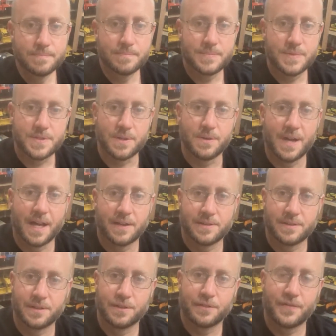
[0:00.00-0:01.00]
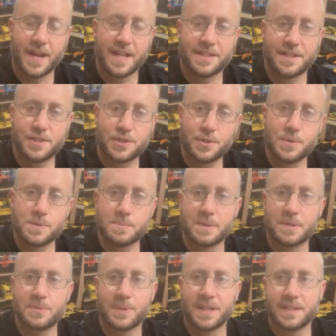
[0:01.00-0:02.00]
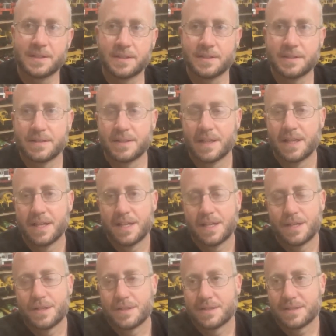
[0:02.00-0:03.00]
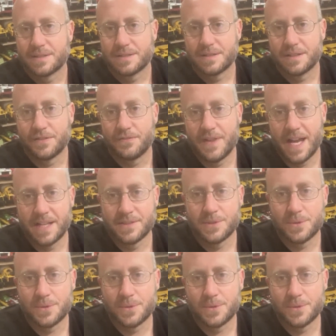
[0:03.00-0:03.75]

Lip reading: So I don't know. If I had to choose between the font